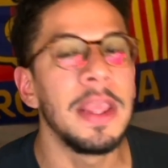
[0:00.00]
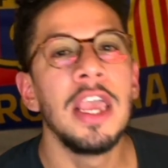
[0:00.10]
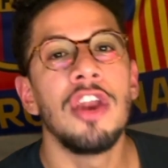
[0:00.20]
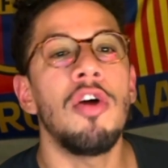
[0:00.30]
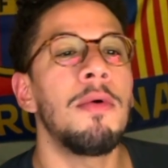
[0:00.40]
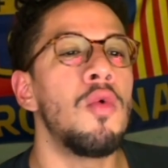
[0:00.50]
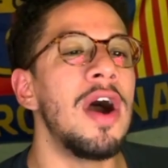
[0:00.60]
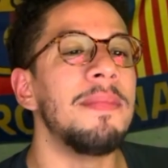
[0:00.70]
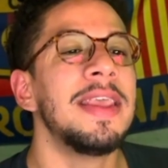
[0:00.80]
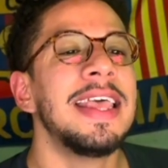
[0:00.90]
Number
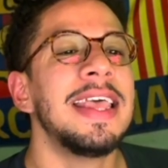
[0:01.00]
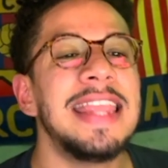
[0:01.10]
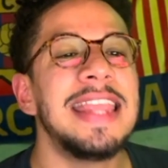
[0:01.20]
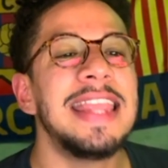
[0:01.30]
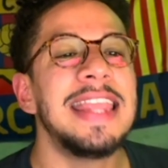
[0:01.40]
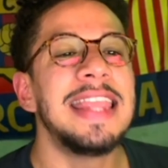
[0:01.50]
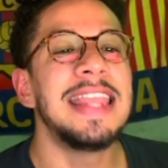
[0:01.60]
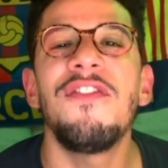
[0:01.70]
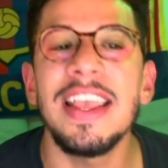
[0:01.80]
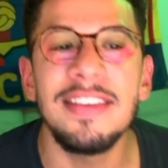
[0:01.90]
1, the
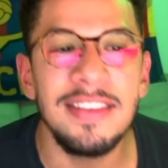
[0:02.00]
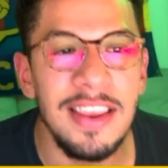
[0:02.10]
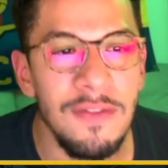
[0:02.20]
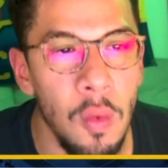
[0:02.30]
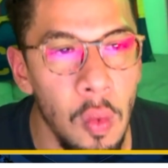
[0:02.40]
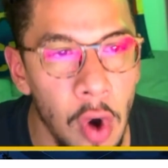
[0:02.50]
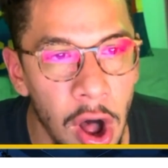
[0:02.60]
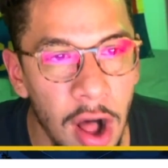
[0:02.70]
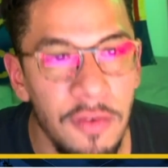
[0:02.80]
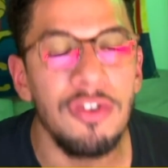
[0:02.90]
defensive
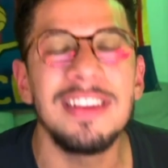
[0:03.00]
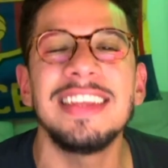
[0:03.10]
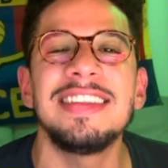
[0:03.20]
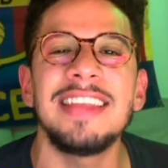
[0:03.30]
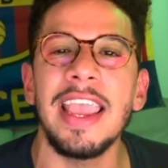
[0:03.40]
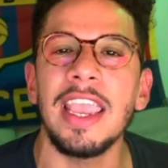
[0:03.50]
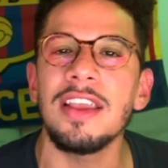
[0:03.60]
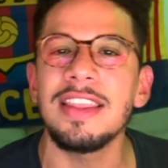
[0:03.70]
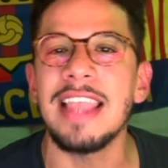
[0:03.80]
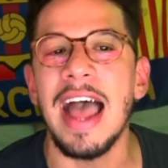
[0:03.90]
wall. For the
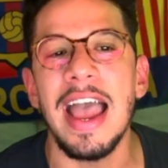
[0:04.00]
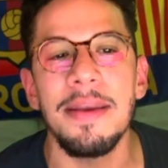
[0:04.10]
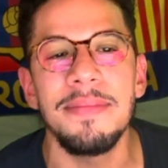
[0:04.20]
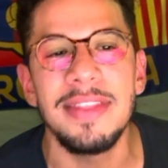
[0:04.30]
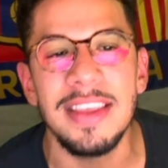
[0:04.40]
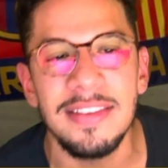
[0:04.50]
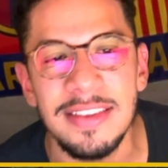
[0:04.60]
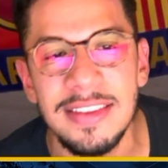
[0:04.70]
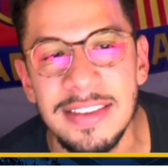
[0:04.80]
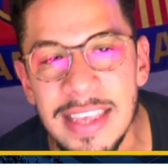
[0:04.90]
second time this
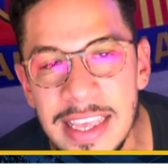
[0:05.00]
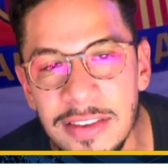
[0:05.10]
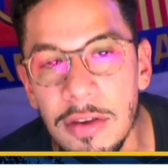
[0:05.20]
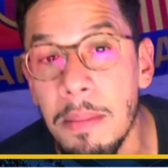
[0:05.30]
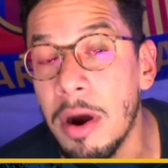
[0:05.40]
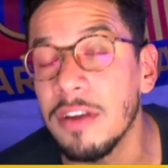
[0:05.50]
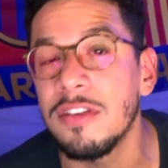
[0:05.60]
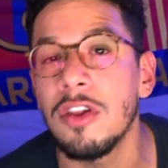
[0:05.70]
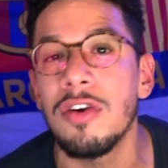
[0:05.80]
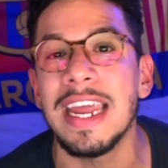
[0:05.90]
season,
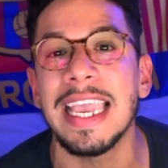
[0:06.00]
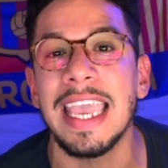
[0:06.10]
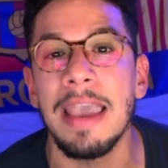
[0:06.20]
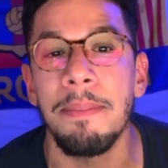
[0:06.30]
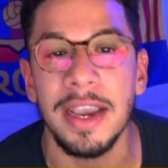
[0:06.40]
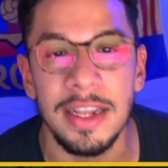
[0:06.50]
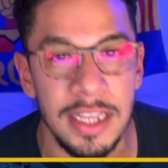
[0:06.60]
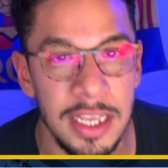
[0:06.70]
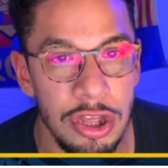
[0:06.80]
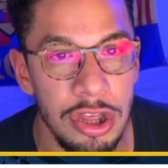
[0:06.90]
Barcelona kept a
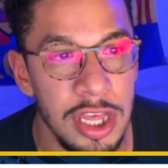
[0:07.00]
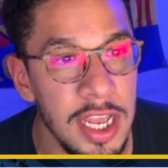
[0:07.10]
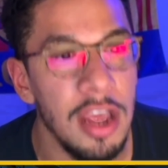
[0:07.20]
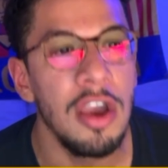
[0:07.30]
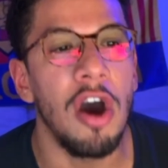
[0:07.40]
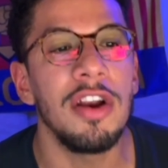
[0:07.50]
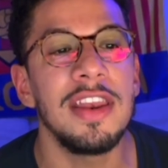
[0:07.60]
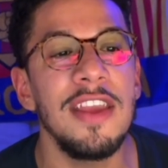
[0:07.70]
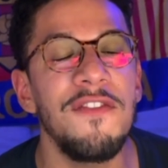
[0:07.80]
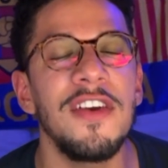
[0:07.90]
clean sheet. Our
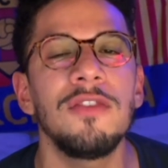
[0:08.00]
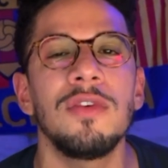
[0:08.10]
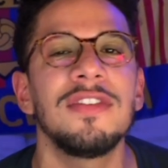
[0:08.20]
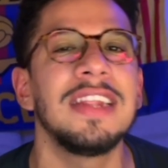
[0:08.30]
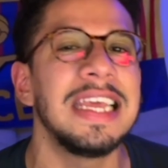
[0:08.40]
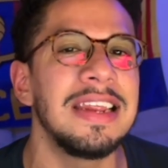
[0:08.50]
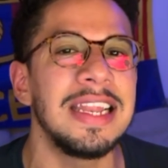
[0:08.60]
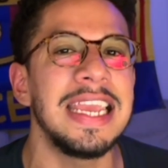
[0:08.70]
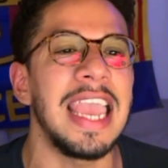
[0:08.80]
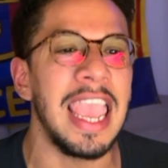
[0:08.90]
defense was
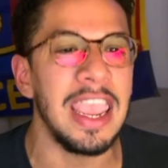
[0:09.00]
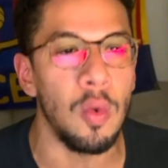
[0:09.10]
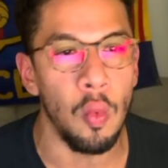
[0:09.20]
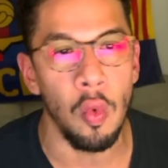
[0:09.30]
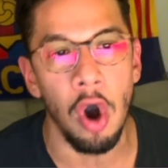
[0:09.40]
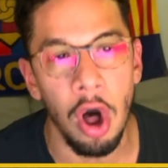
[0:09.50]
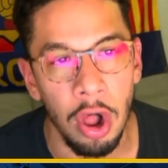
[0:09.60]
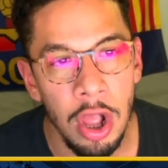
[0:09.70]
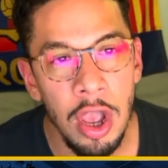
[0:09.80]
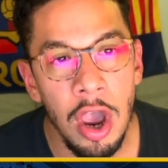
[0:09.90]
literally a
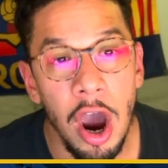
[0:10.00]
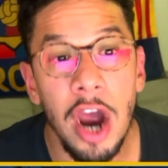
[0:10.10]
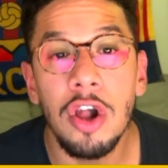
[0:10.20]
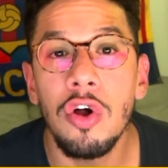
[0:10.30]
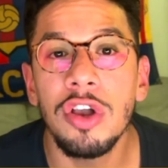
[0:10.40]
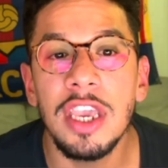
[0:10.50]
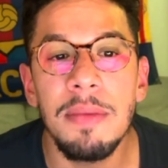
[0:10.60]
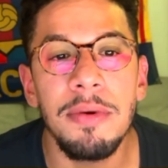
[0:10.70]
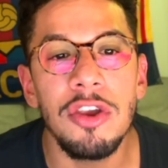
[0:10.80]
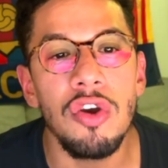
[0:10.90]
wall. Our
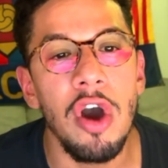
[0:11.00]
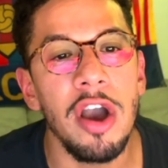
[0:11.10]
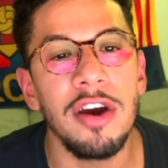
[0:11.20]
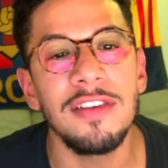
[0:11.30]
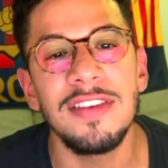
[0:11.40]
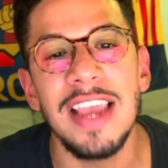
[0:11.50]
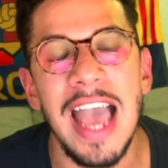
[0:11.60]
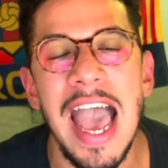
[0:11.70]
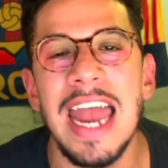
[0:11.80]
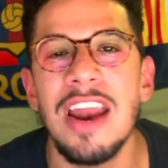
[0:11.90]
goalkeeper Joan Garcia had a